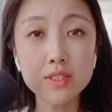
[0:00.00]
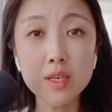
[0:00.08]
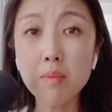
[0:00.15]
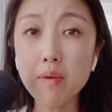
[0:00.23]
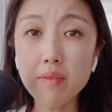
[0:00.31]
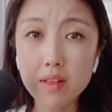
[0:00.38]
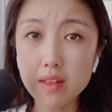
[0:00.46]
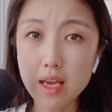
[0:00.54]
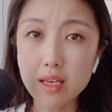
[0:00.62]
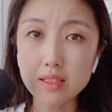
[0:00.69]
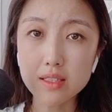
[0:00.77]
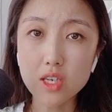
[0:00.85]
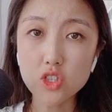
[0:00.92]
some of the
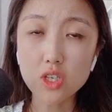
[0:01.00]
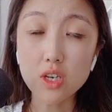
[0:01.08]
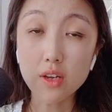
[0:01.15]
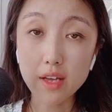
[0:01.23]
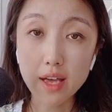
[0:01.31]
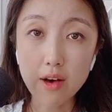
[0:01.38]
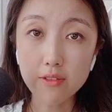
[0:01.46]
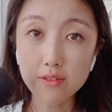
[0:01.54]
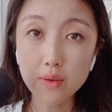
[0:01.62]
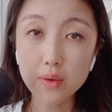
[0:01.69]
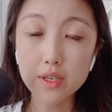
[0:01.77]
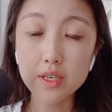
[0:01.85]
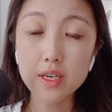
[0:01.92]
things they should look out
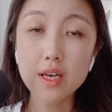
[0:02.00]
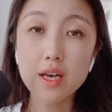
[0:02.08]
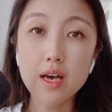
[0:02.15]
for